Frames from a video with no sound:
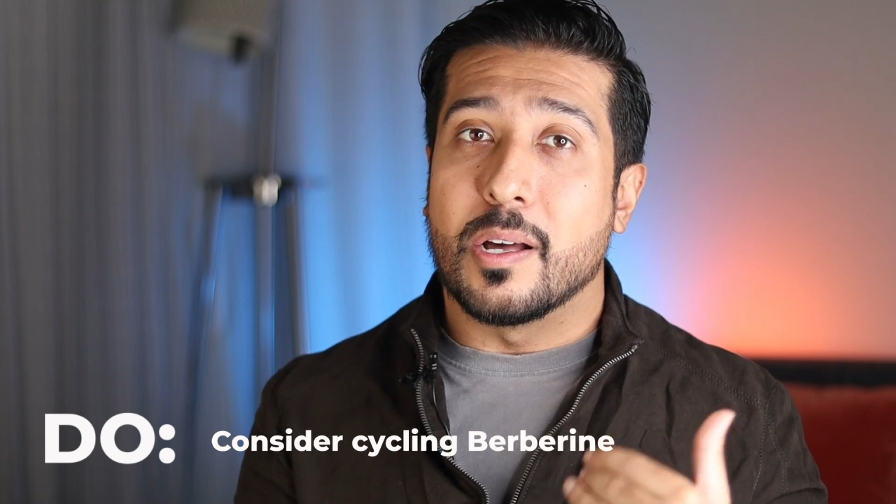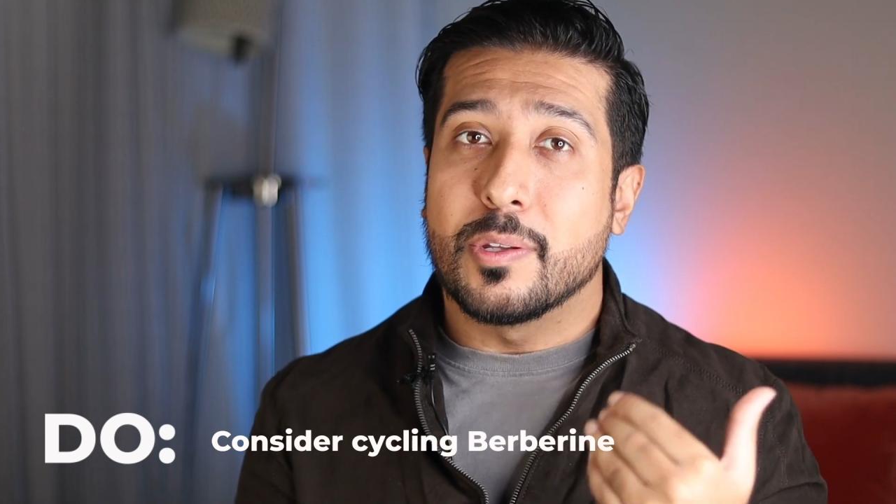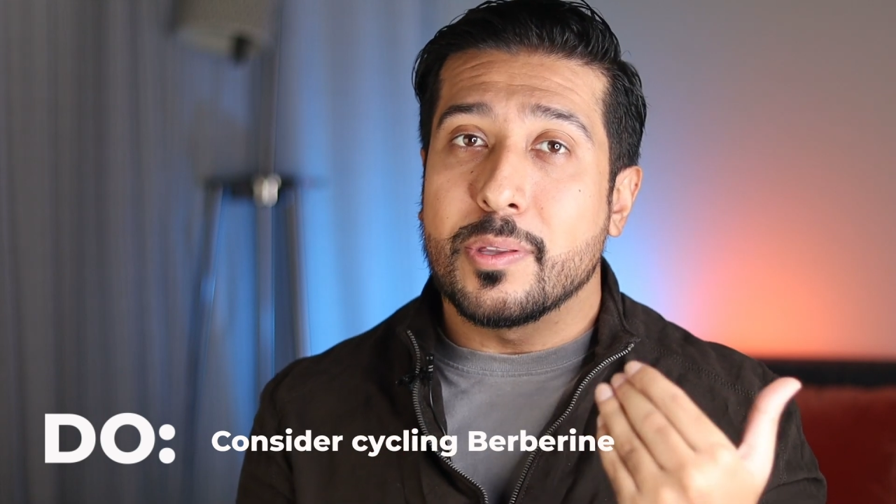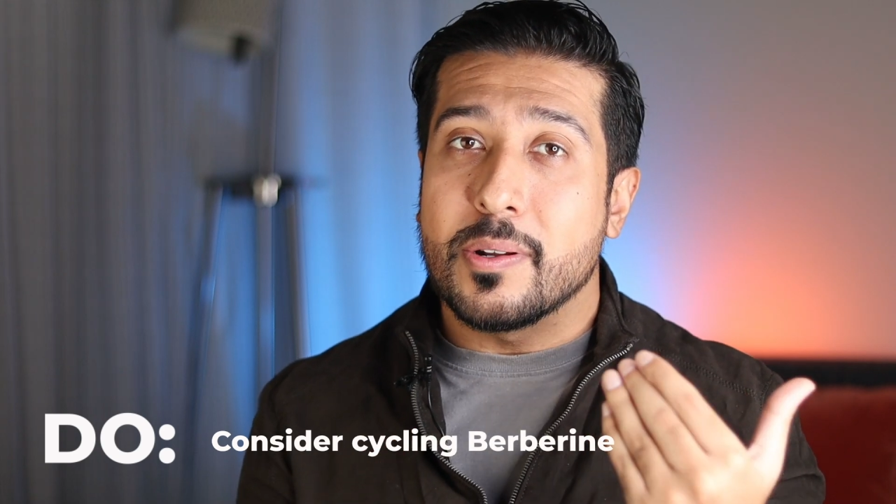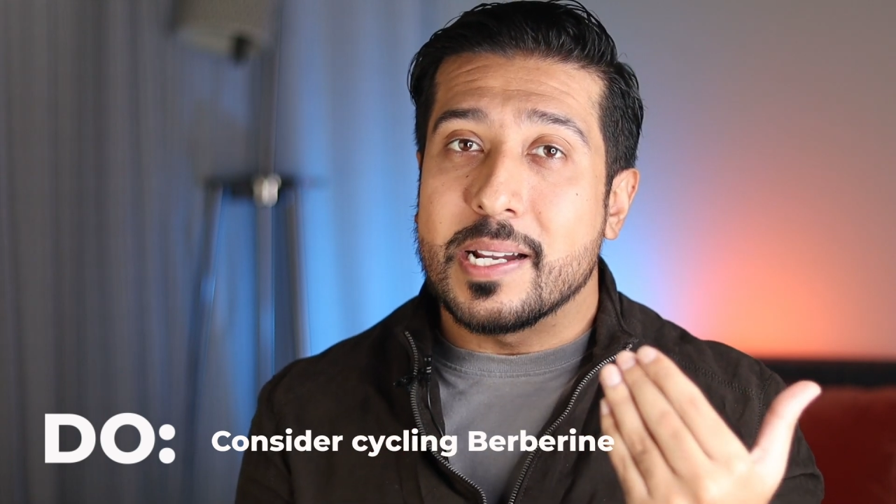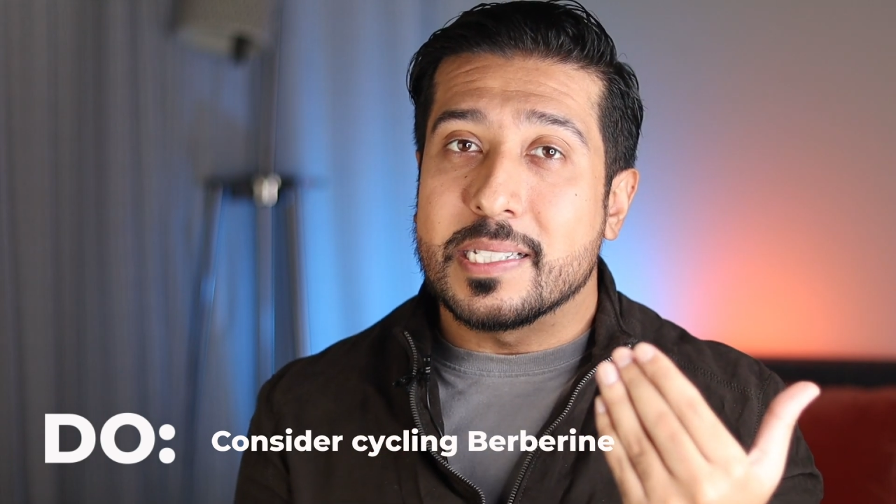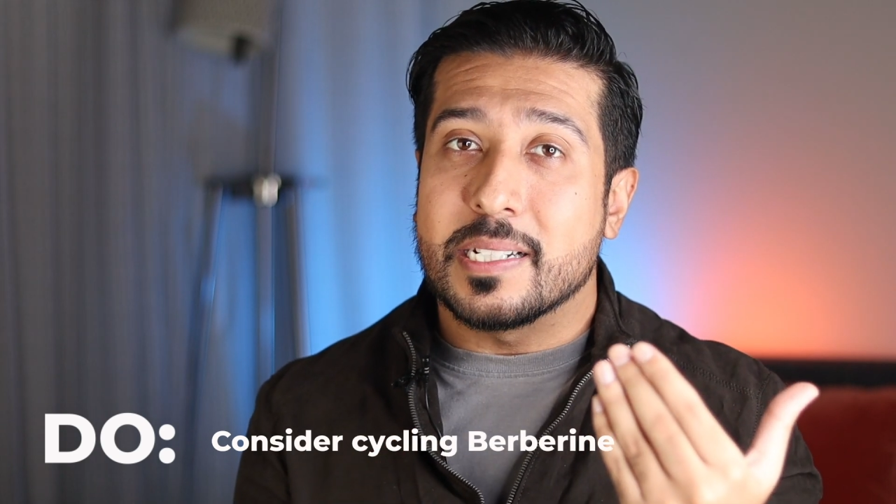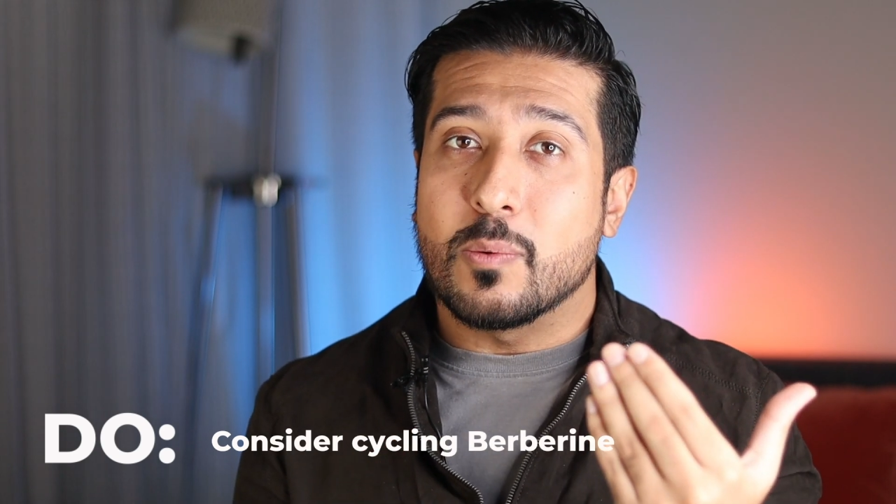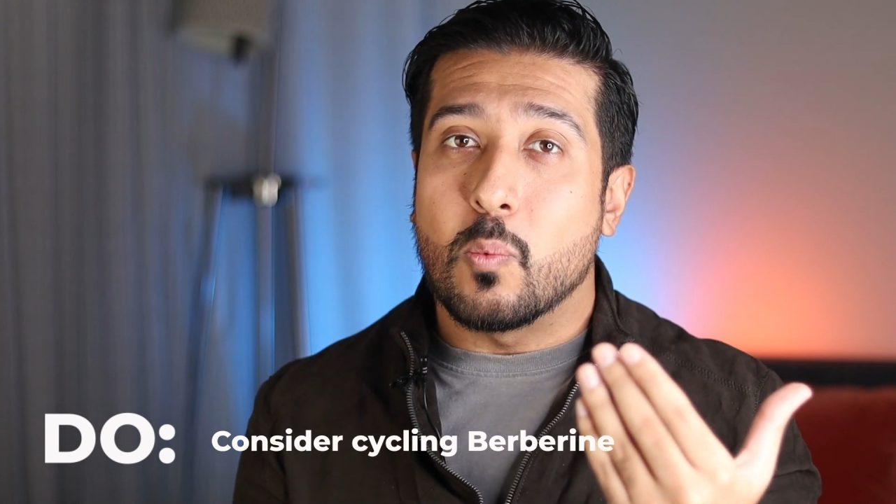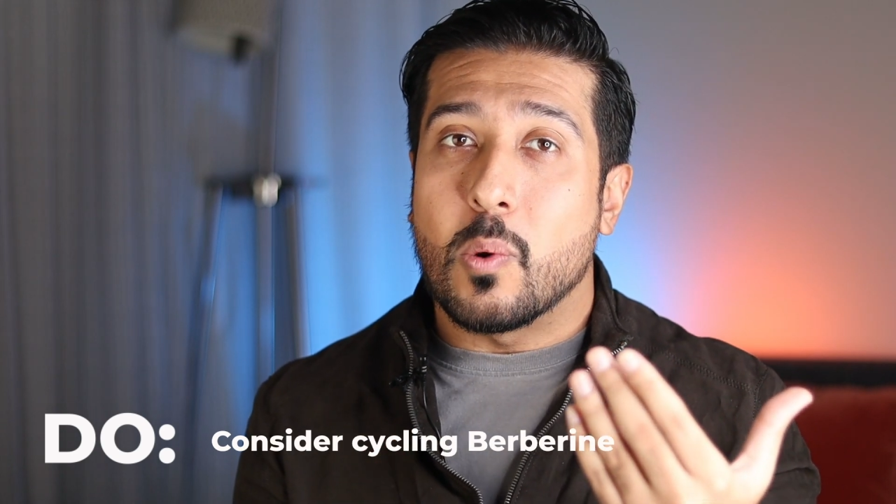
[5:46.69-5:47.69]
Although there
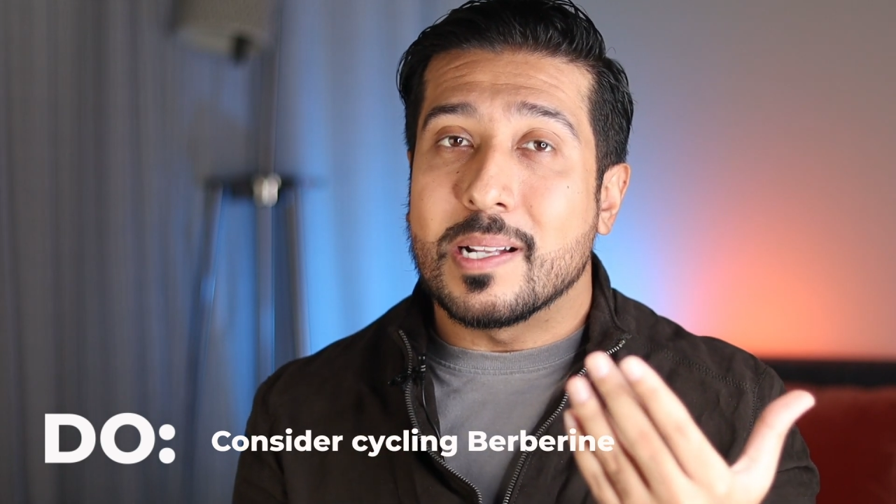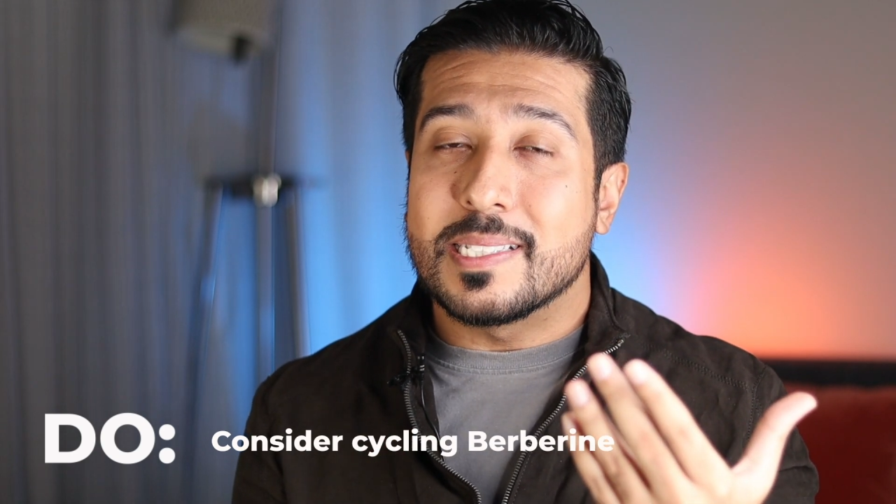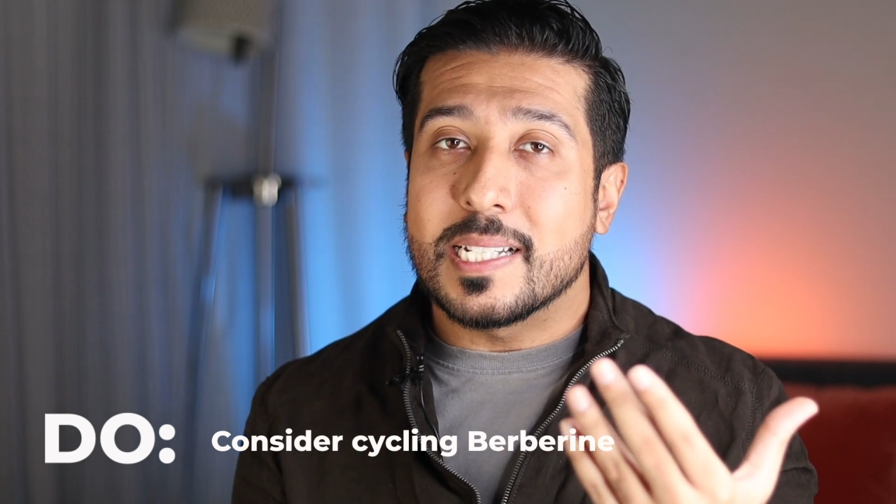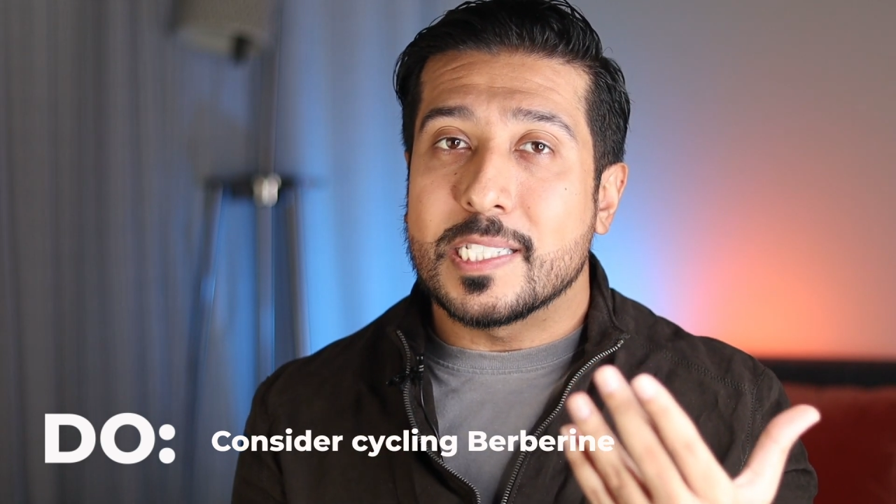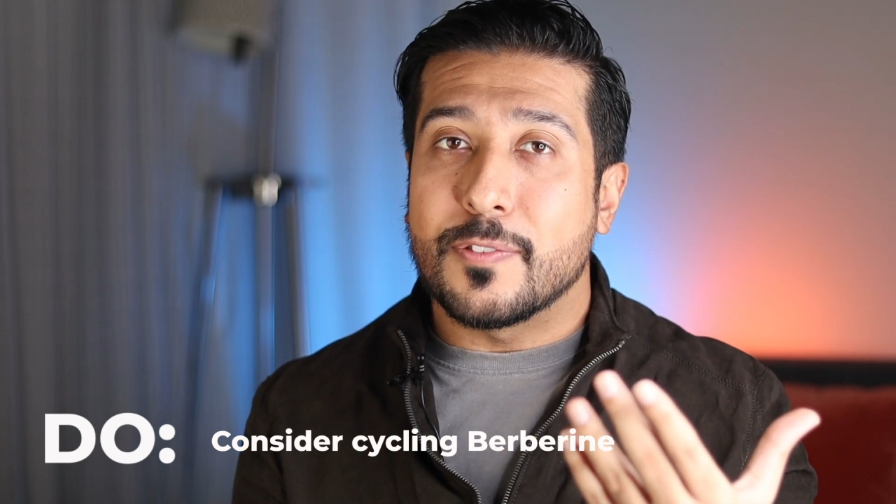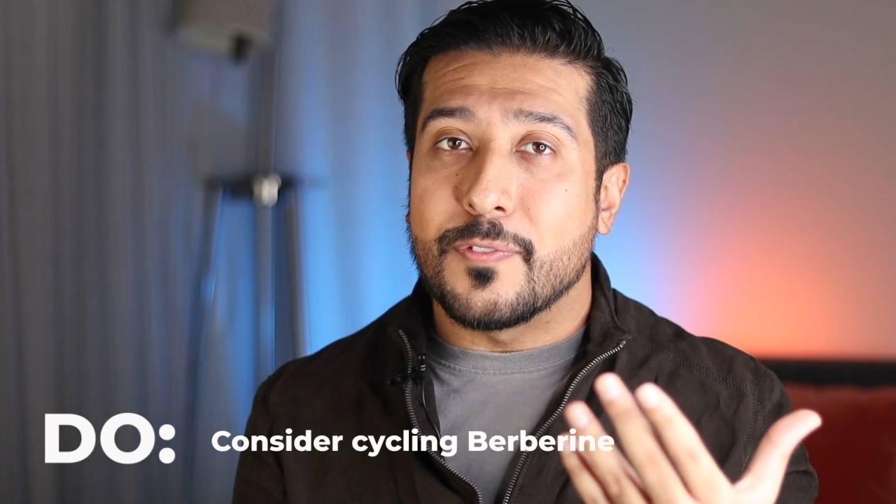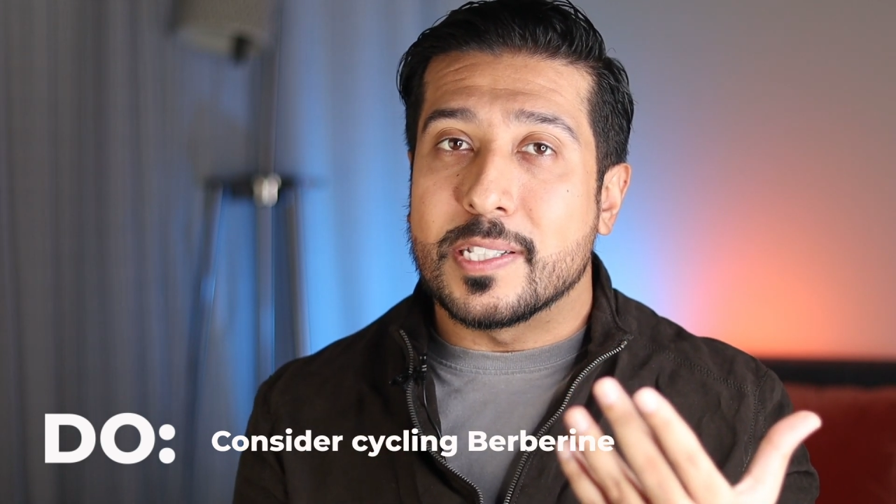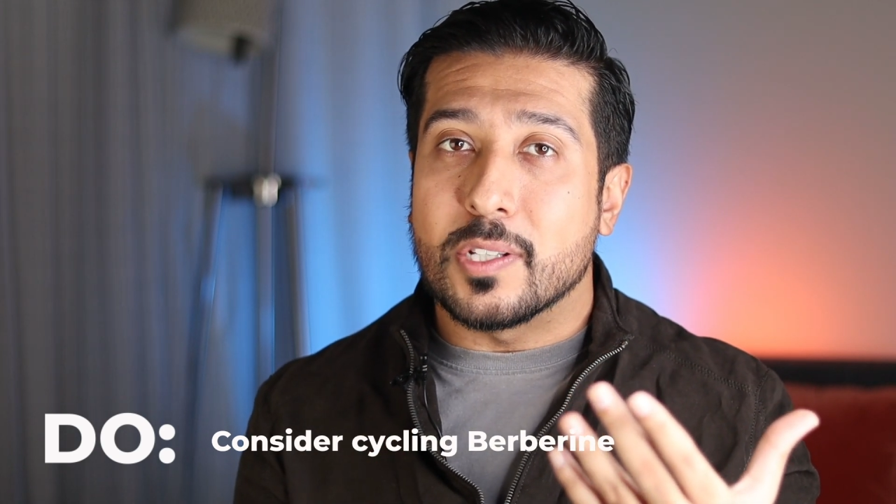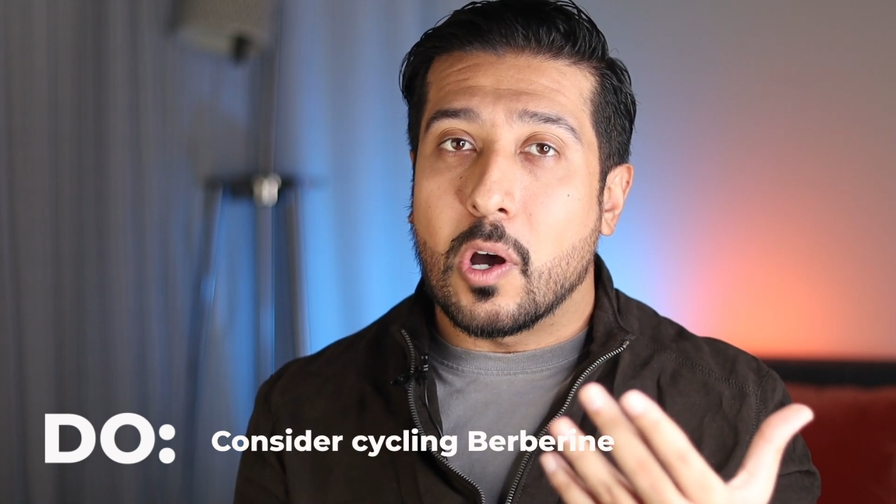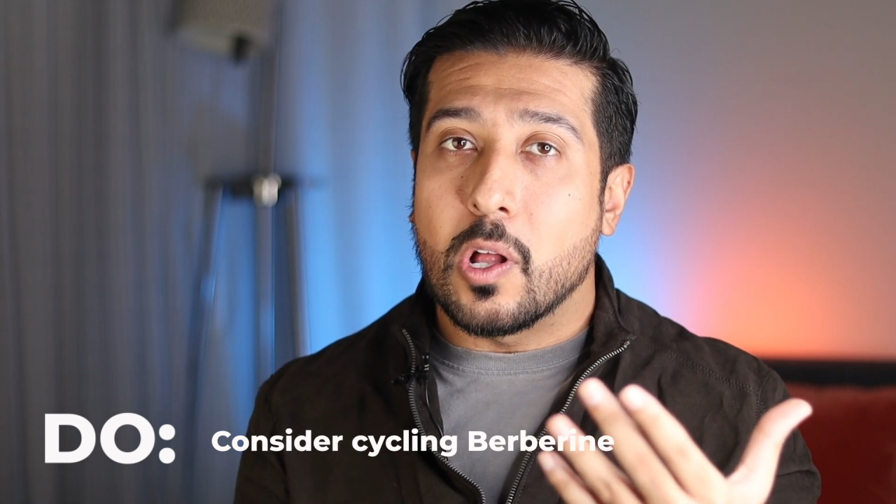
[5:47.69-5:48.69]
isn't a
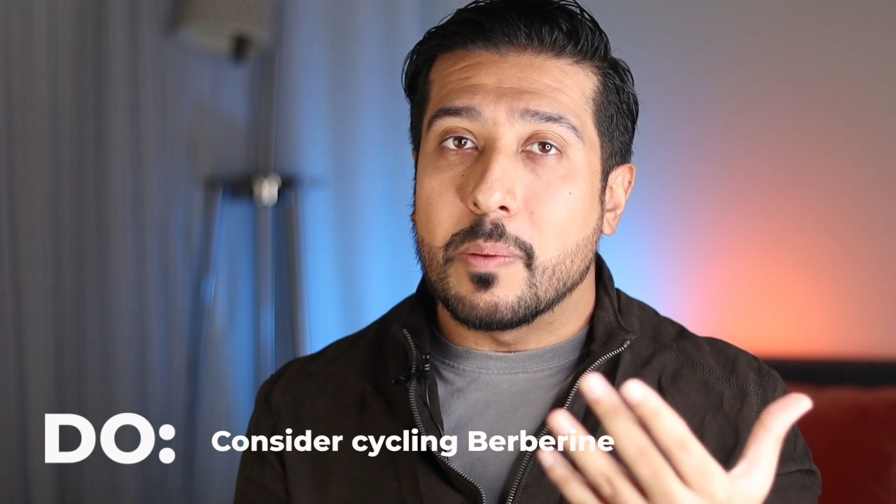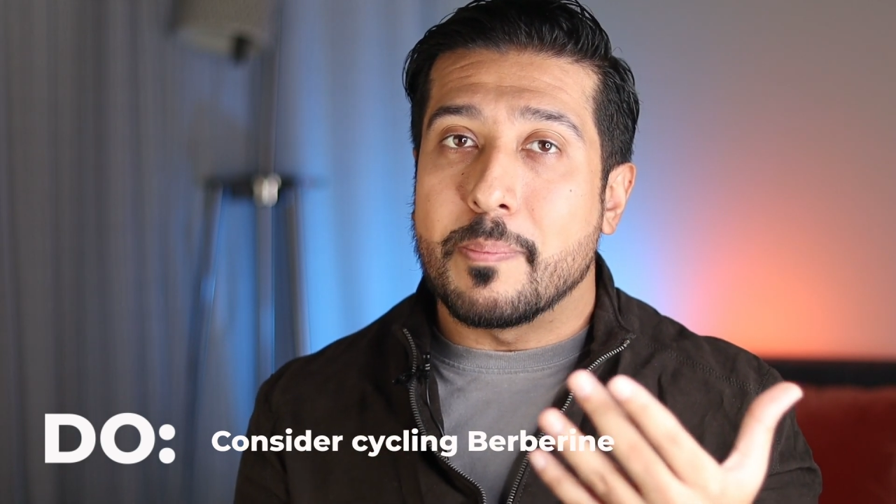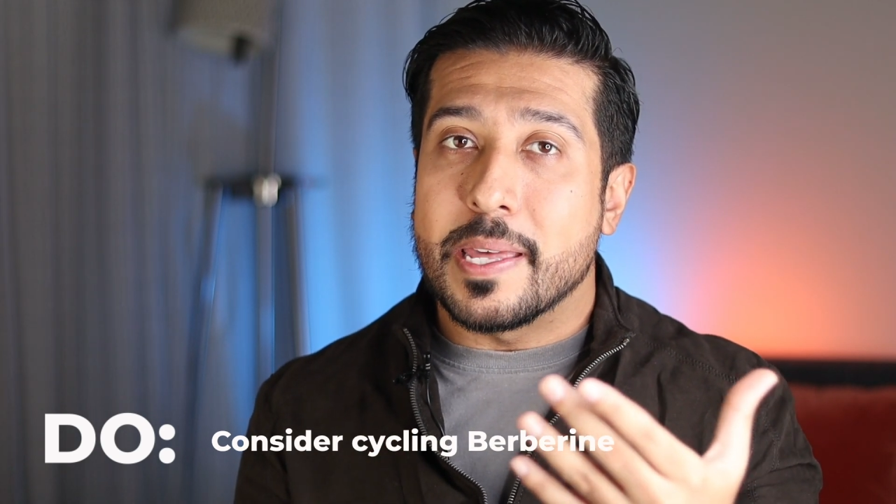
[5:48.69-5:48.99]
one-size-fits-all